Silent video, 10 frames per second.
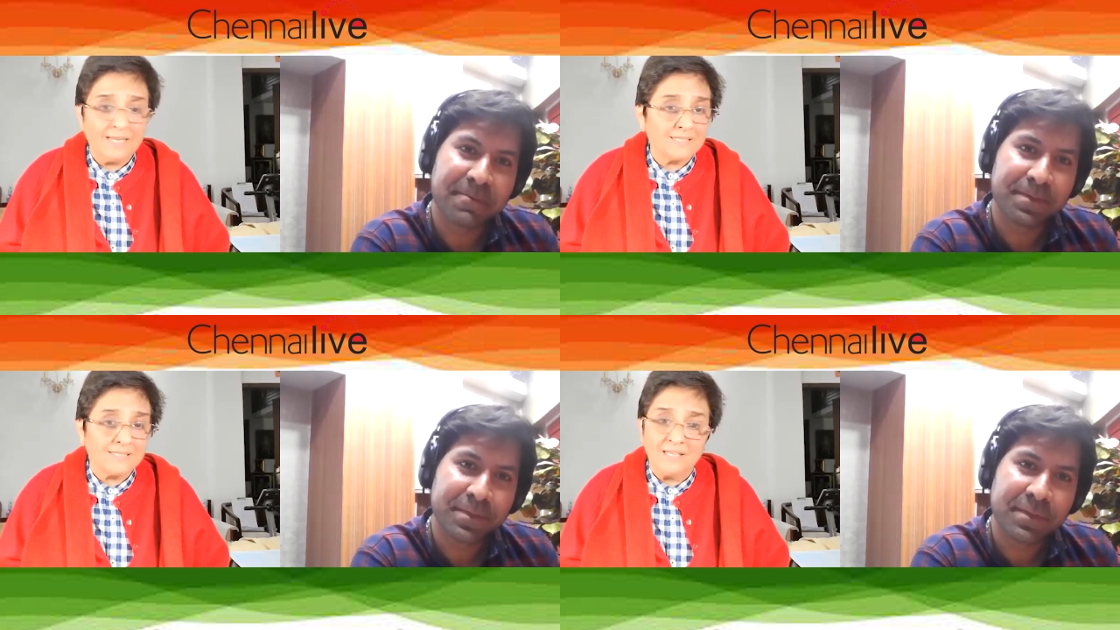
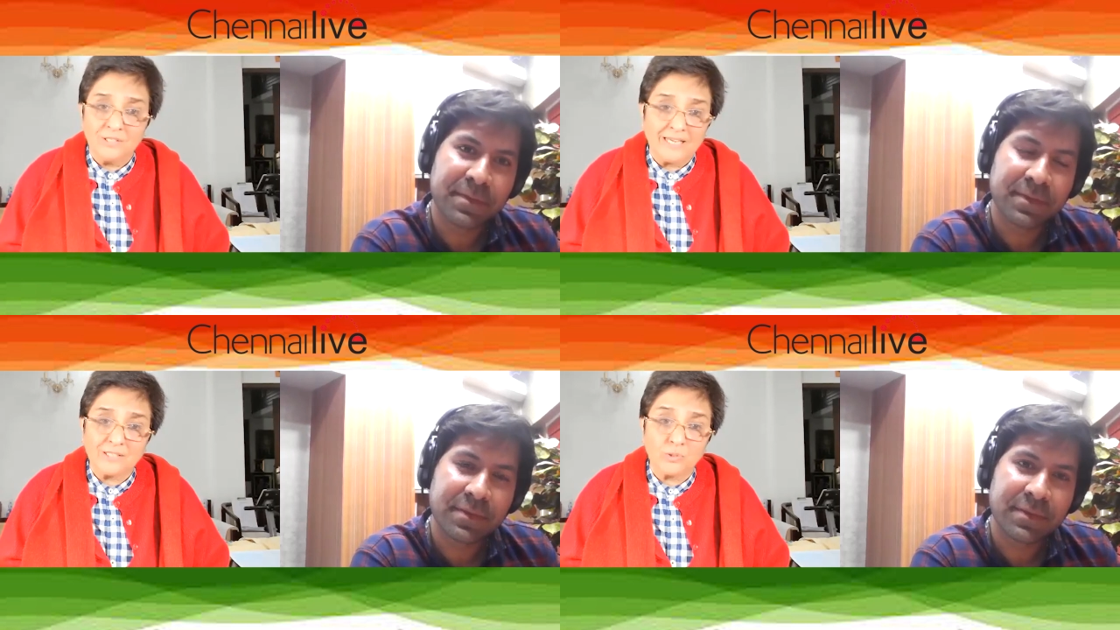Speaker 1: and saying
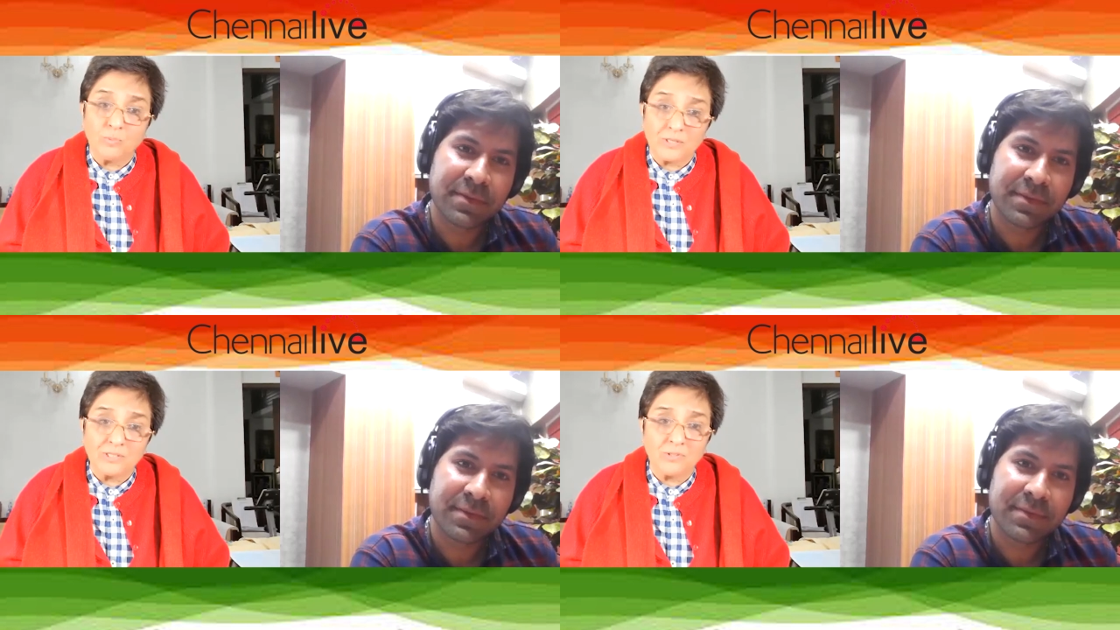yes to
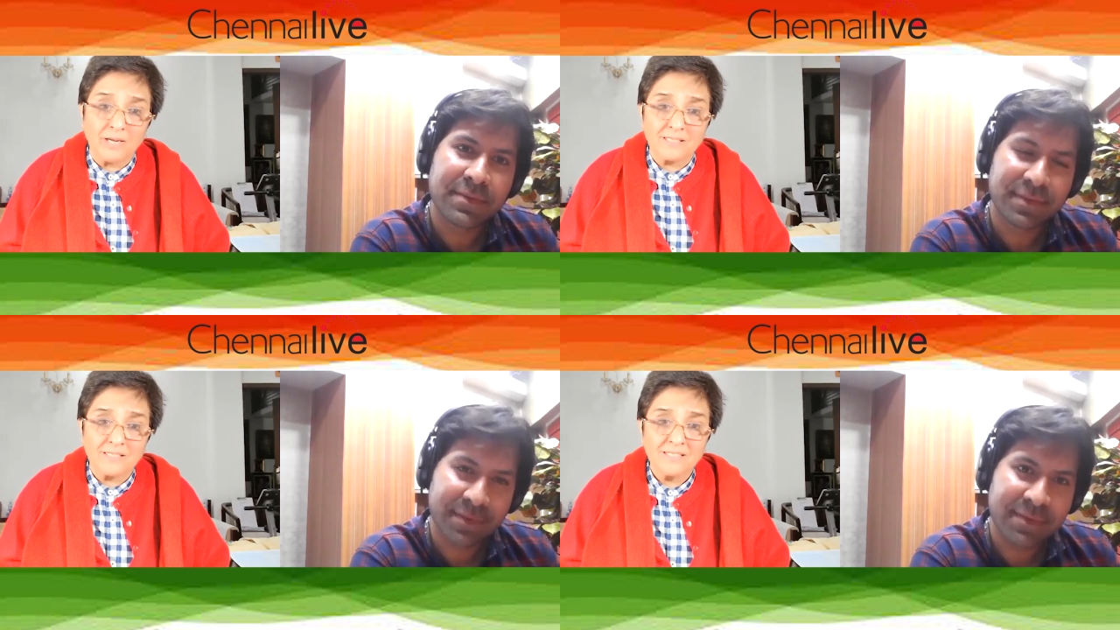what is
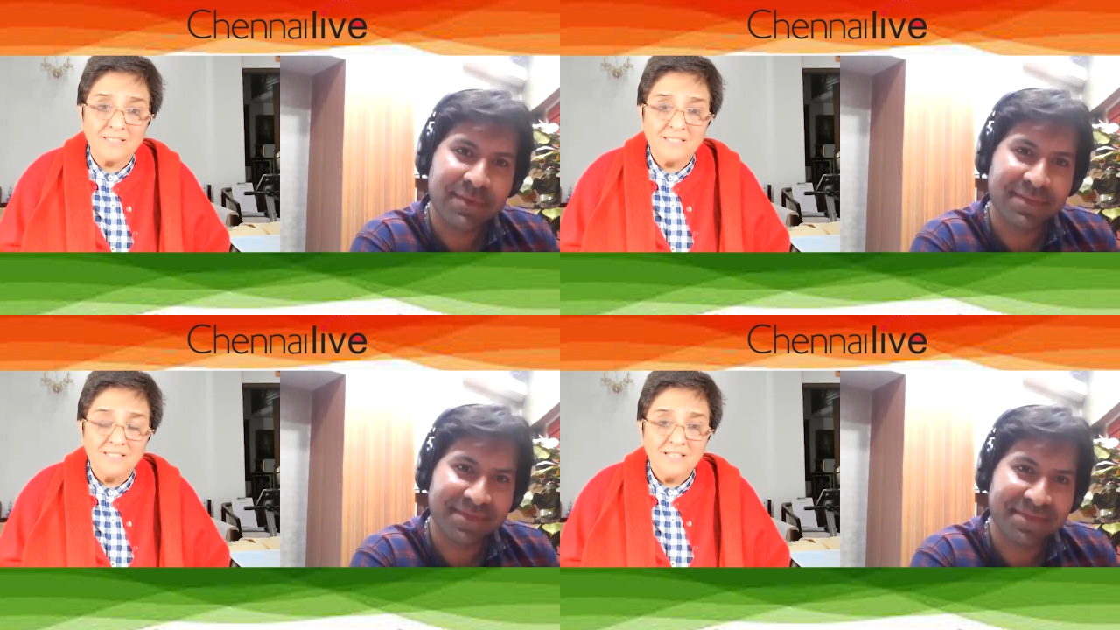right,
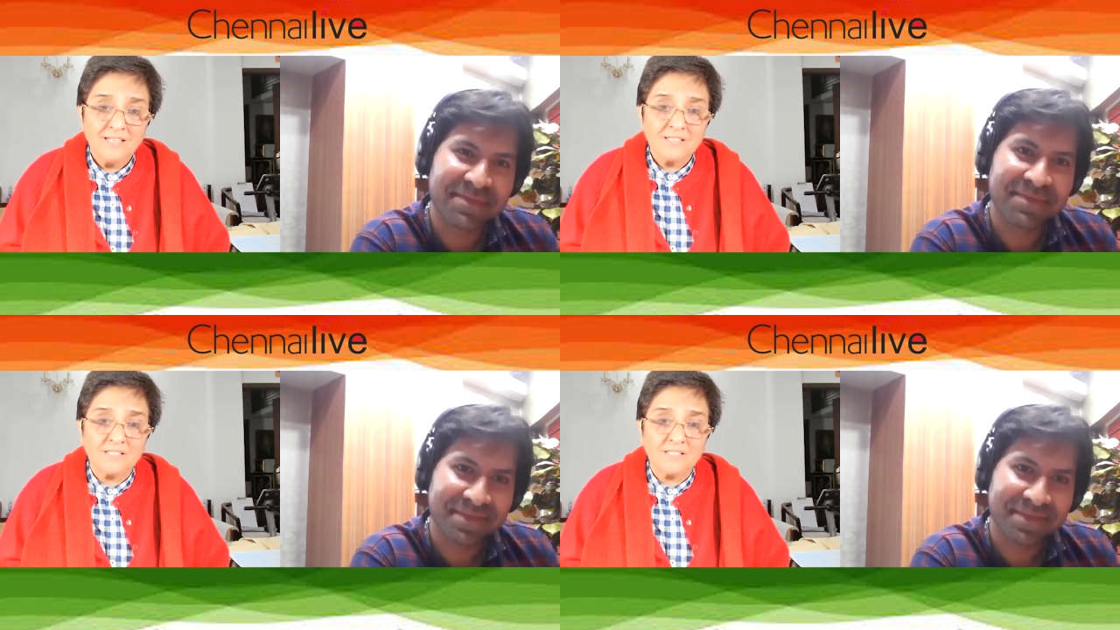mm.